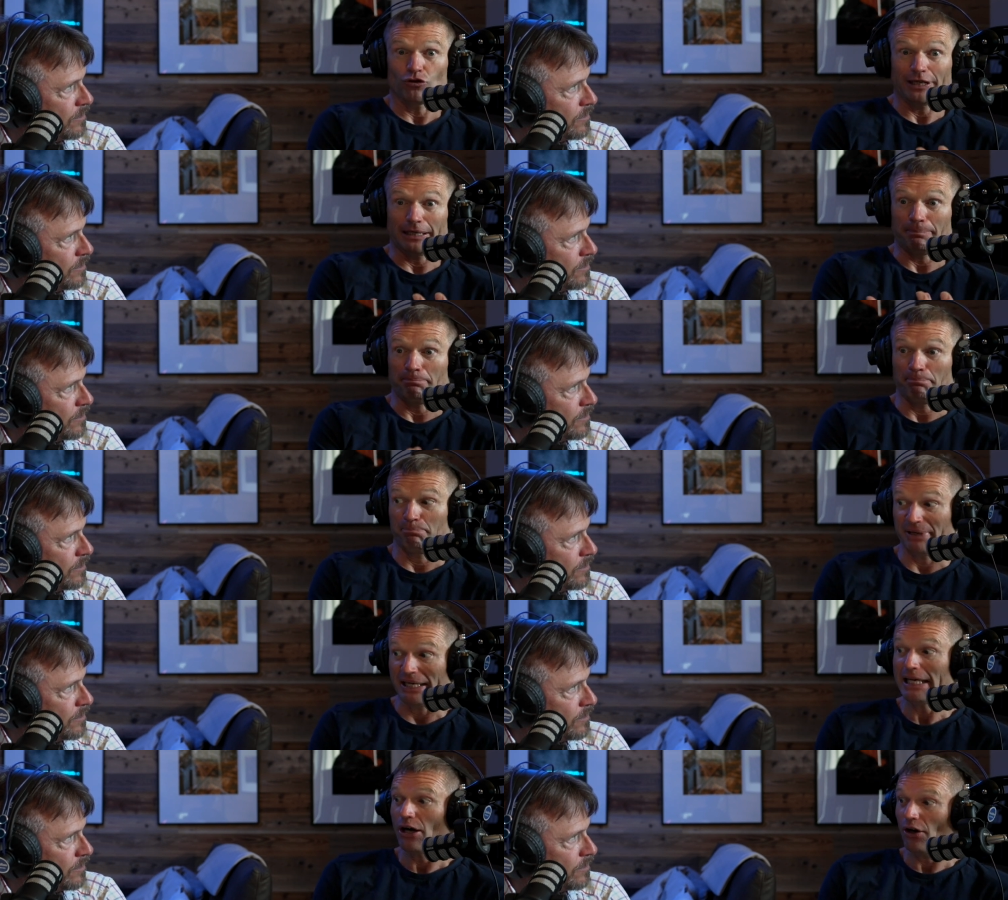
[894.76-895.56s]
Speaker 1: literally
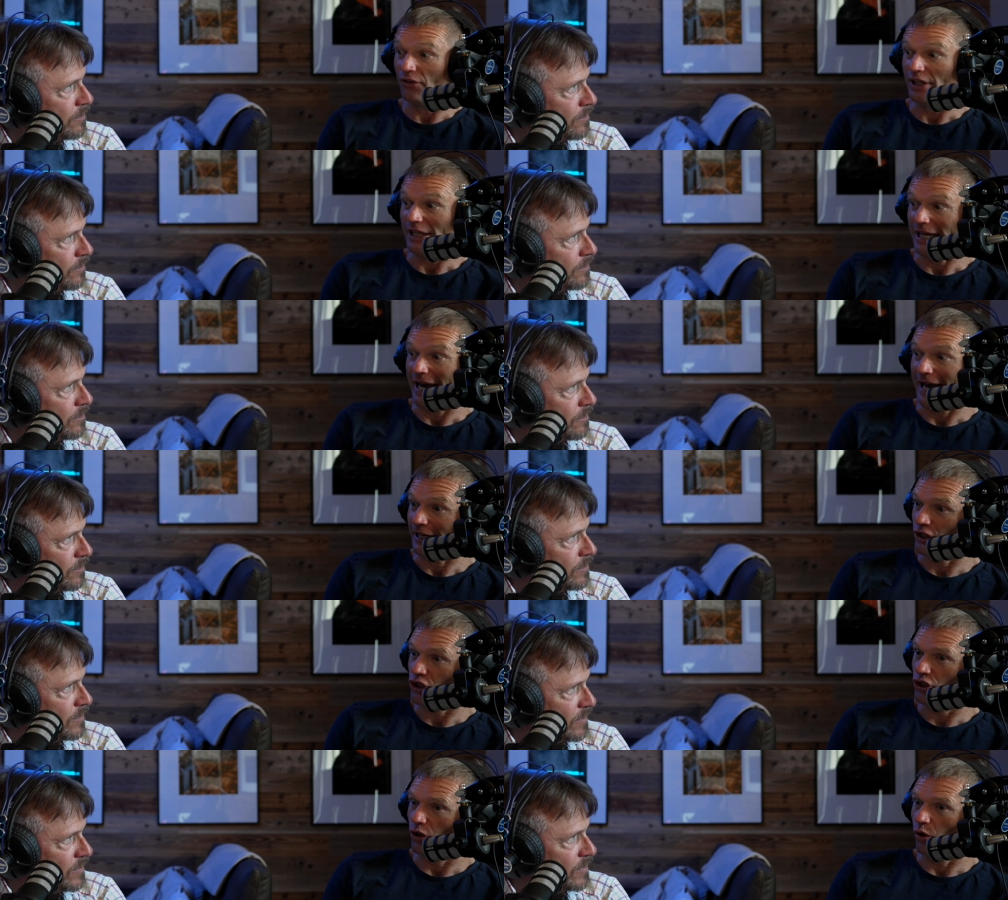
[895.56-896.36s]
be on the
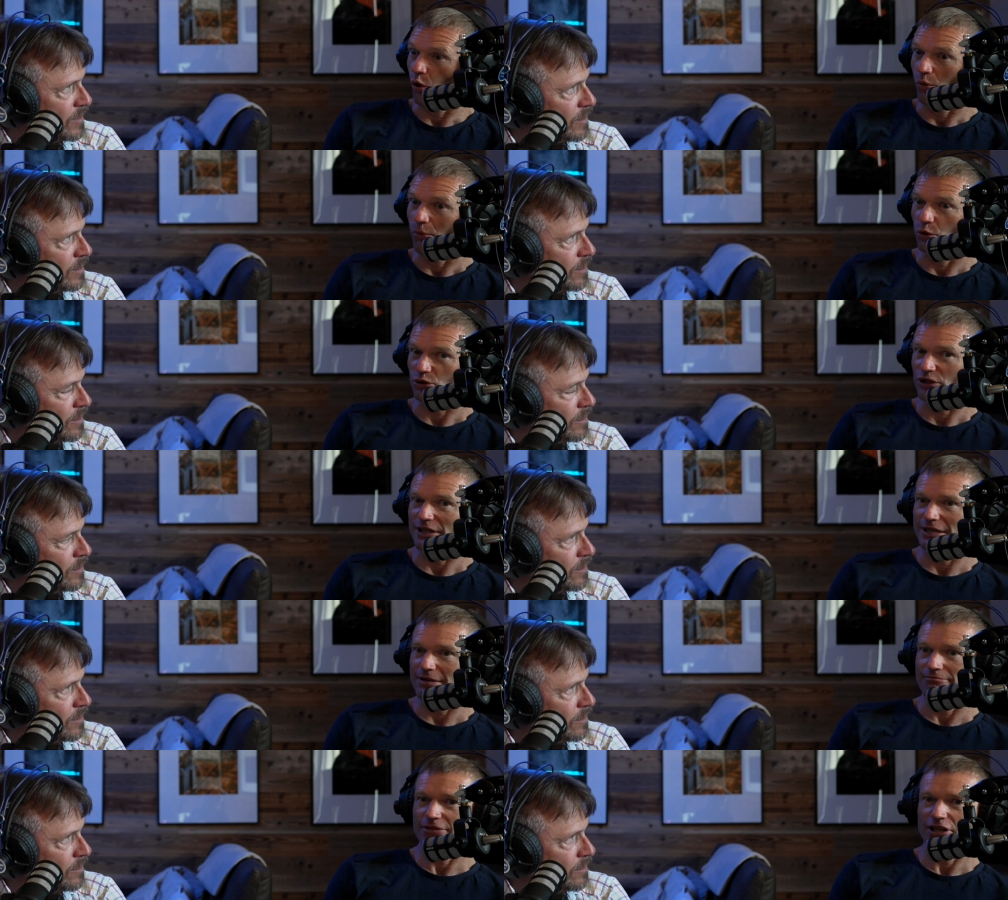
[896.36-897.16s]
edge almost,
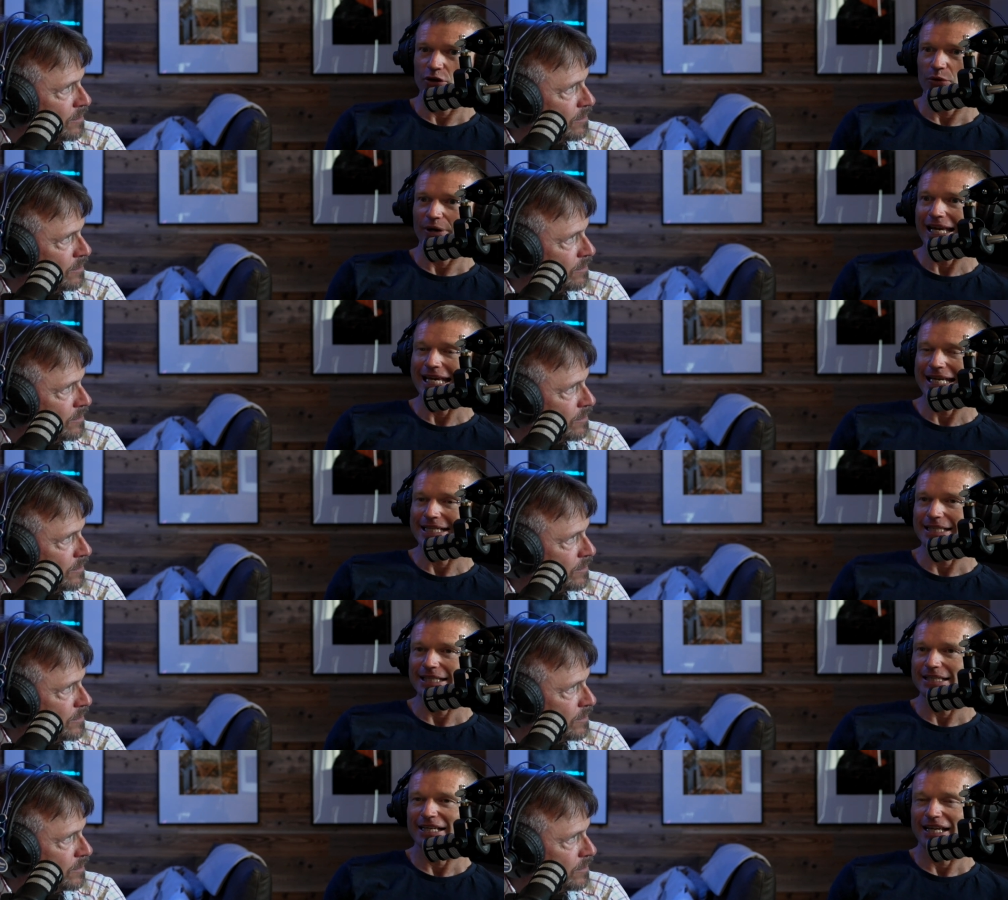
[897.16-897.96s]
you know,
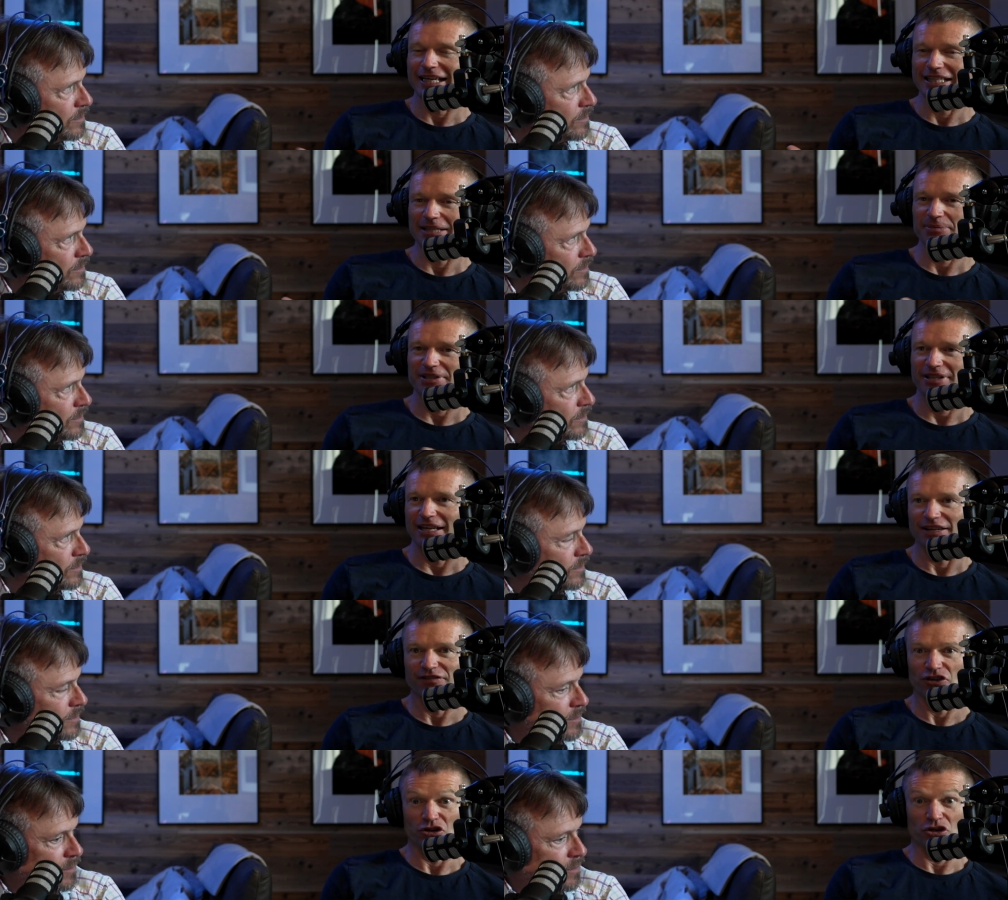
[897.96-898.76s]
eighty to ninety
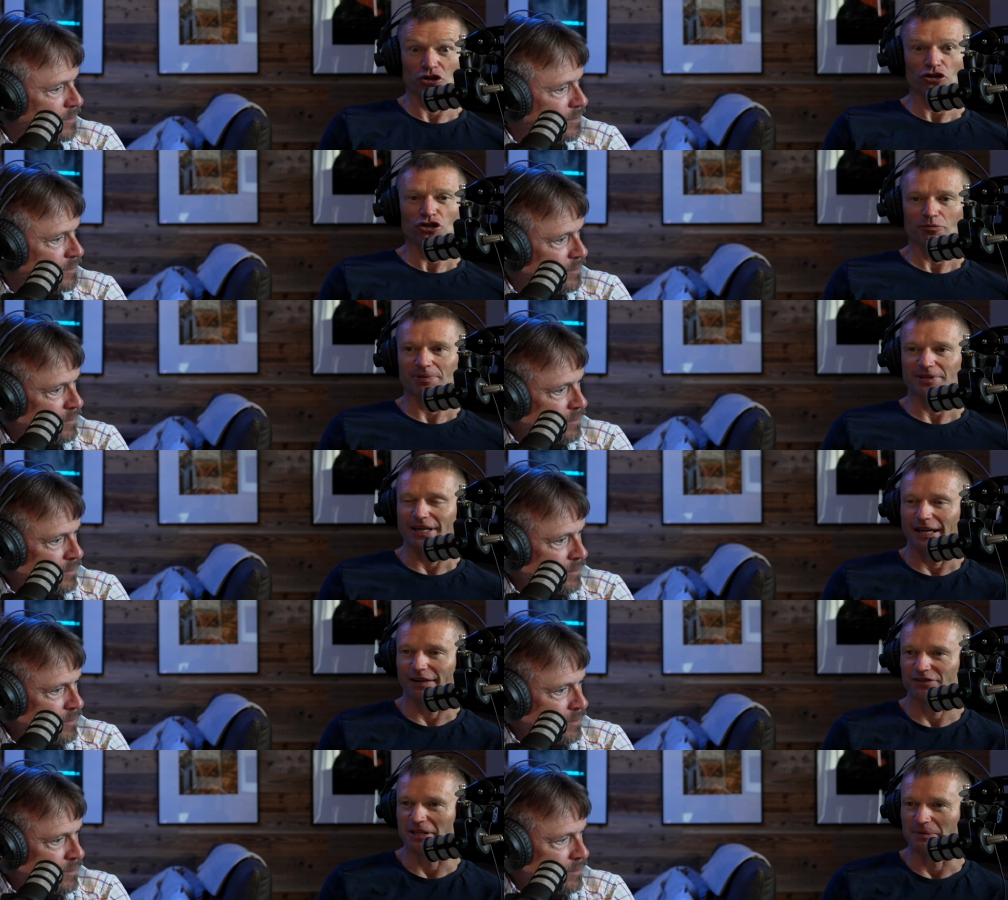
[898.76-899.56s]
percent, if not hundred
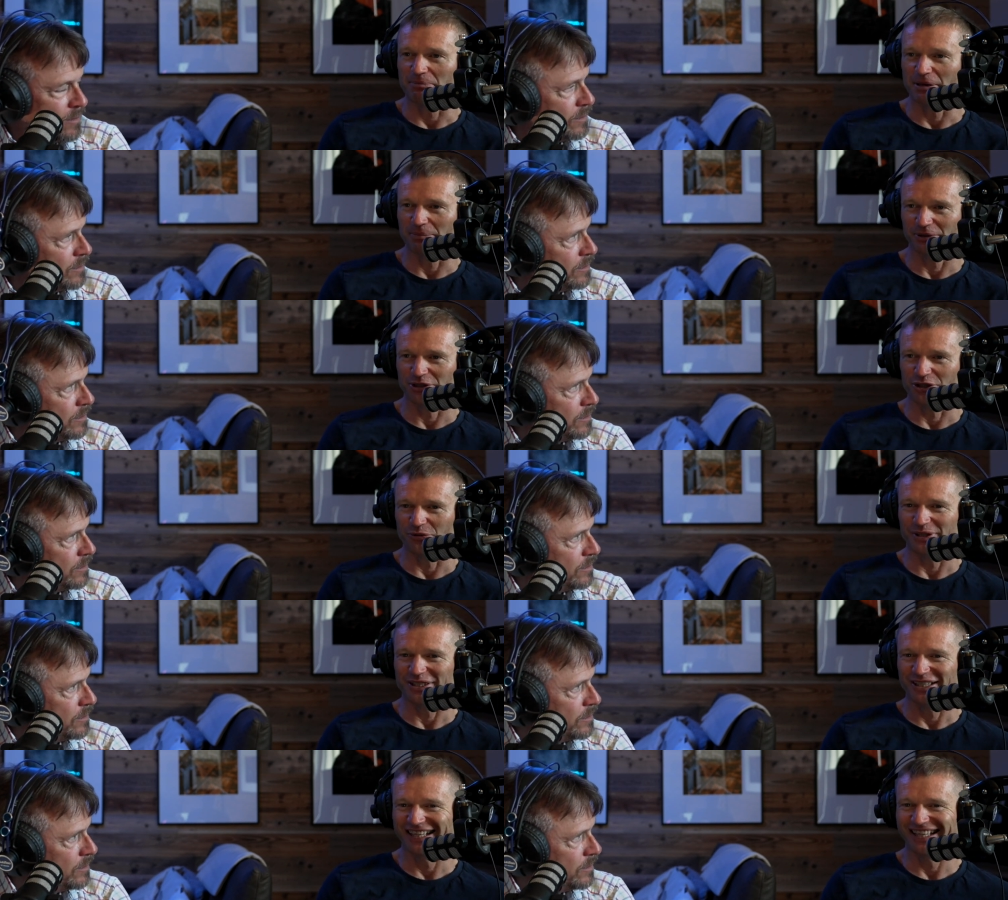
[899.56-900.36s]
percent. I've seen people
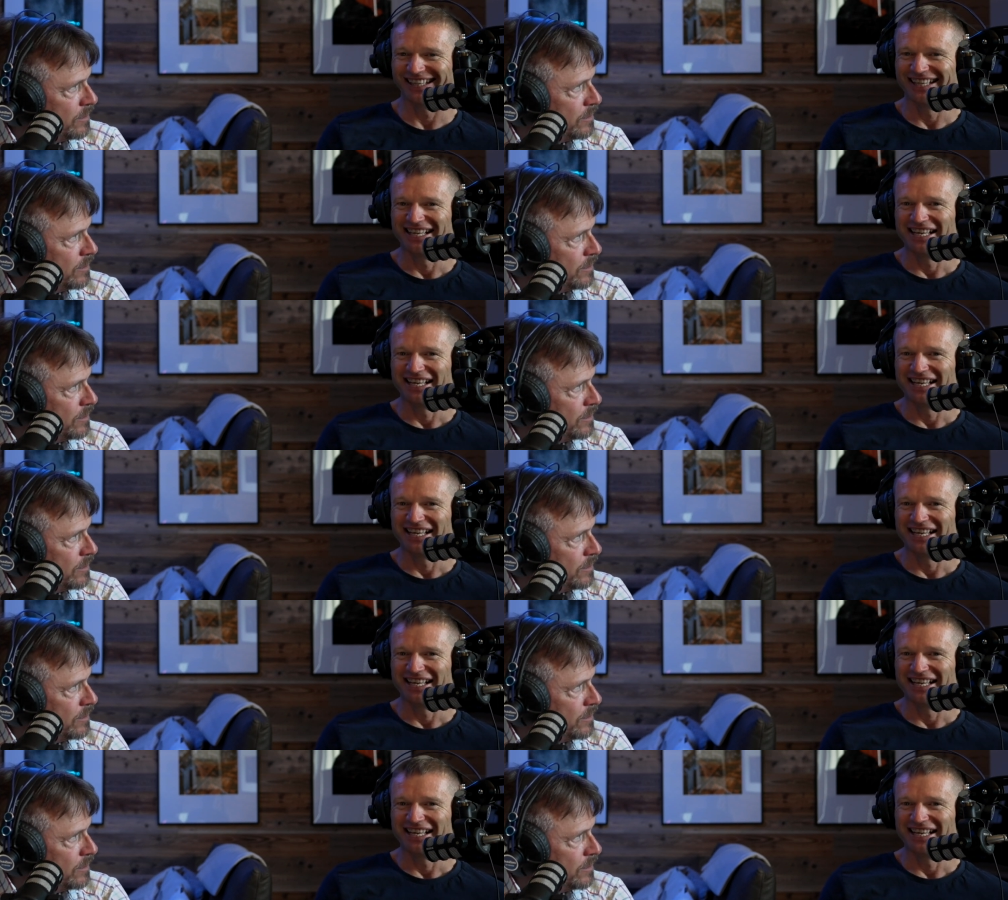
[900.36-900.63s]
do it